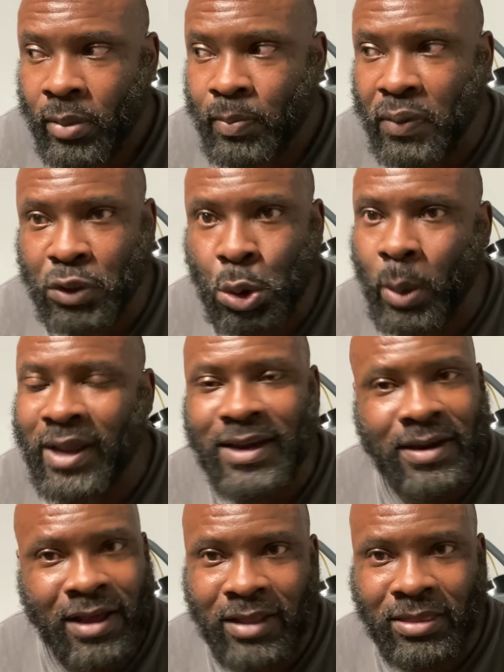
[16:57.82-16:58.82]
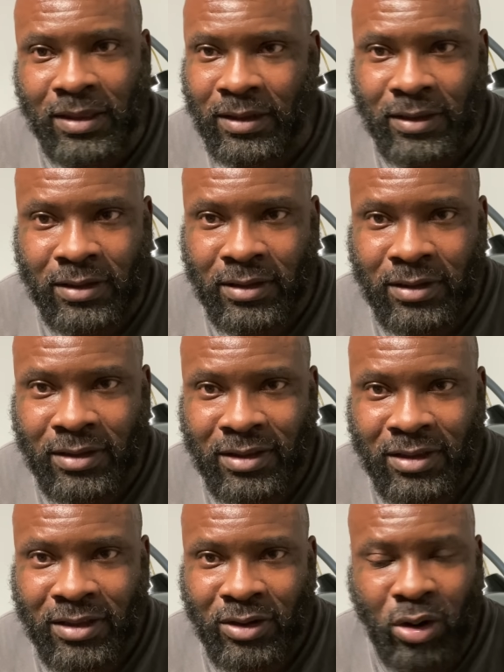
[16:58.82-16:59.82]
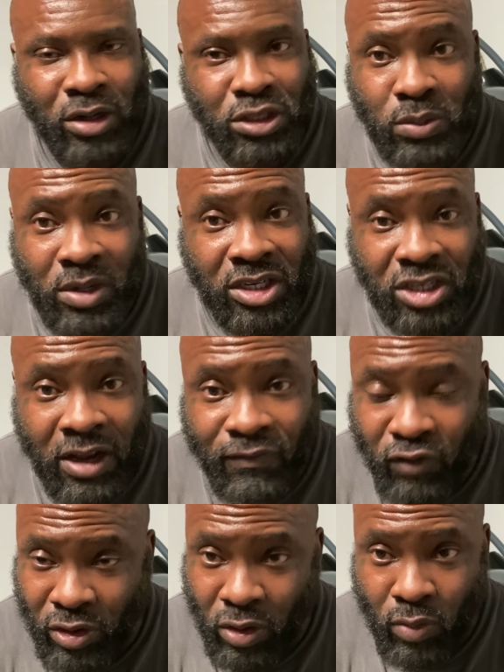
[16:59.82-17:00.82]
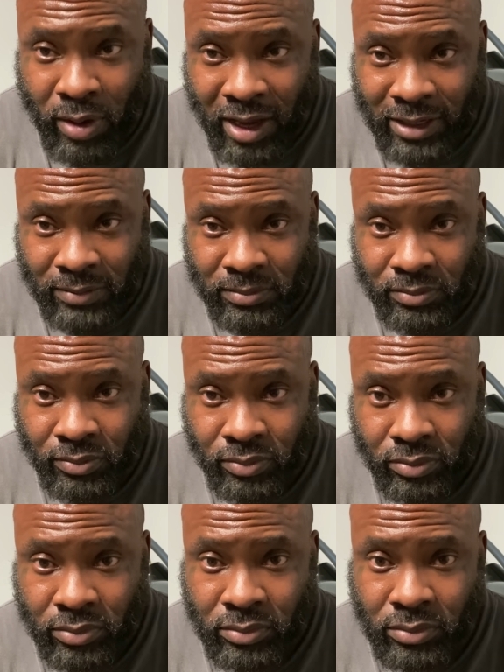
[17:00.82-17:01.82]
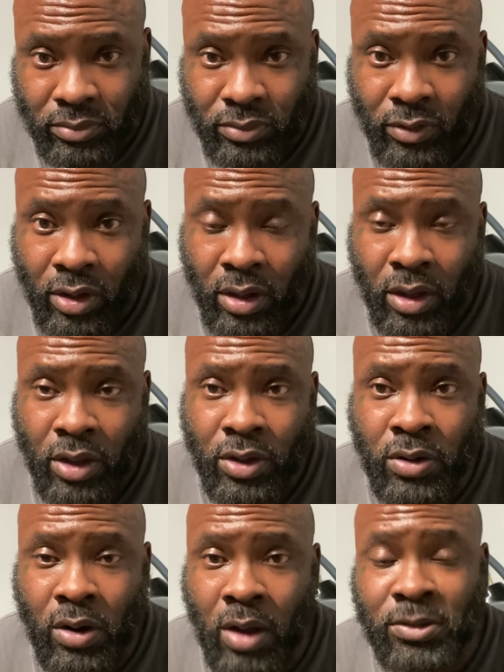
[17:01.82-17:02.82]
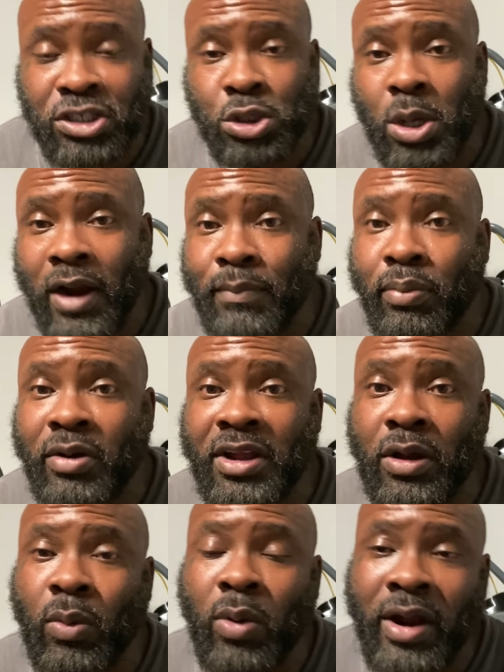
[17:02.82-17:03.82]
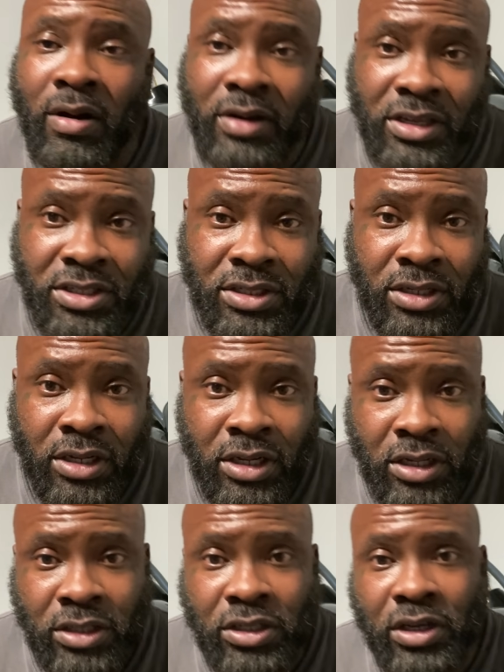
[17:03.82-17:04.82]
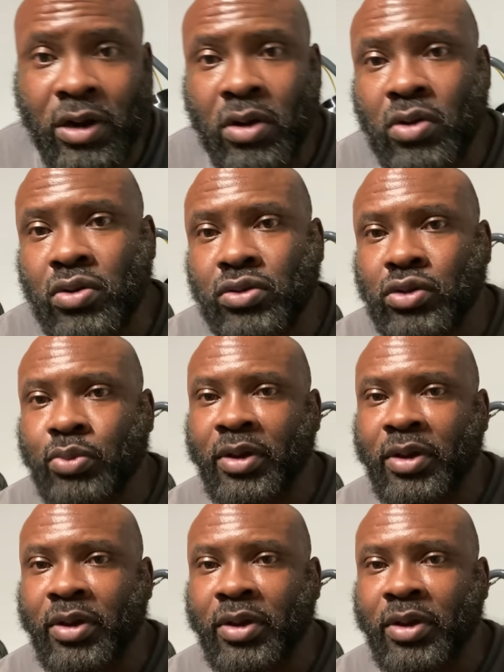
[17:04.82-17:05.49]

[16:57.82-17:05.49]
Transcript: portray nothing or switch up for nobody. You know, I'm just trying to bring awareness to those who've